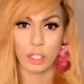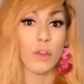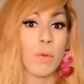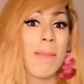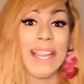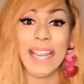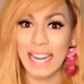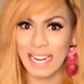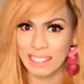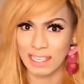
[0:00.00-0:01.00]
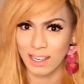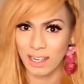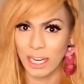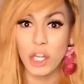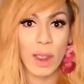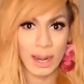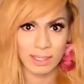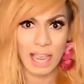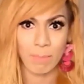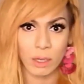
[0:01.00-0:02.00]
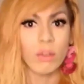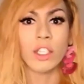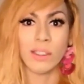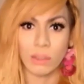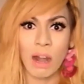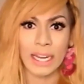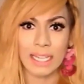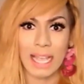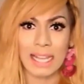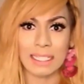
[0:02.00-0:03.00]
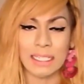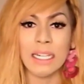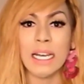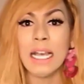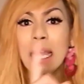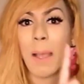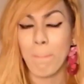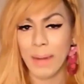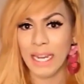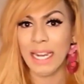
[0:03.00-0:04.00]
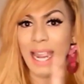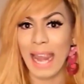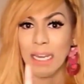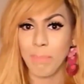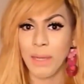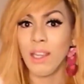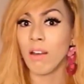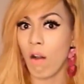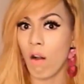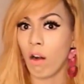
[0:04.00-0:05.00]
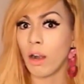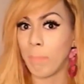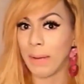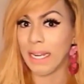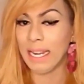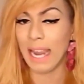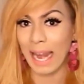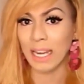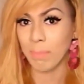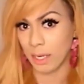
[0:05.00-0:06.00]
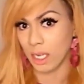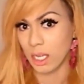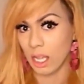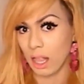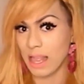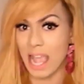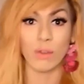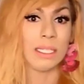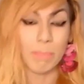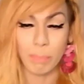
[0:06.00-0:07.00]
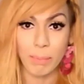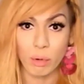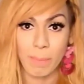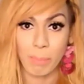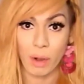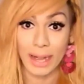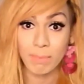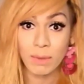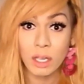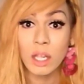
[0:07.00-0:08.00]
To make it easy in your exam, you just write as a PAB or PAB. Then you simply put a prime,